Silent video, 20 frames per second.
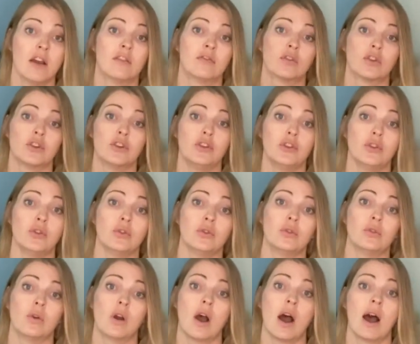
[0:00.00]
for
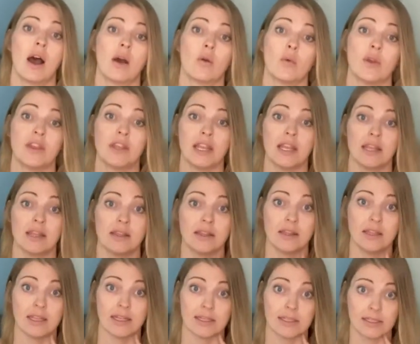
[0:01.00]
you within
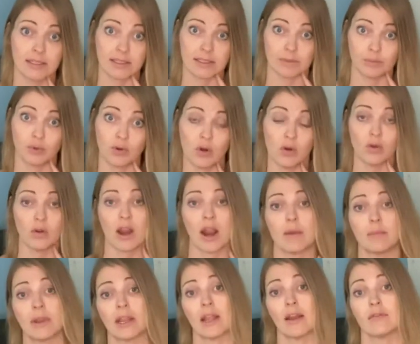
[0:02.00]
this
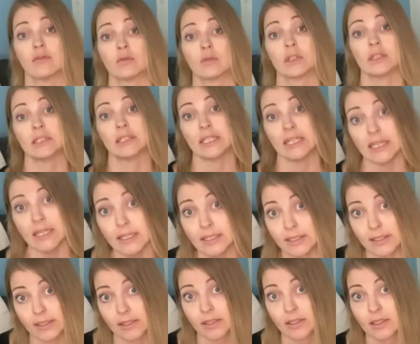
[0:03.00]
programming of
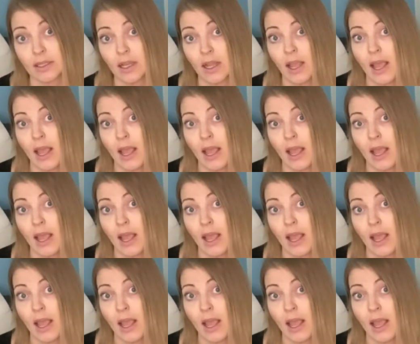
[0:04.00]
release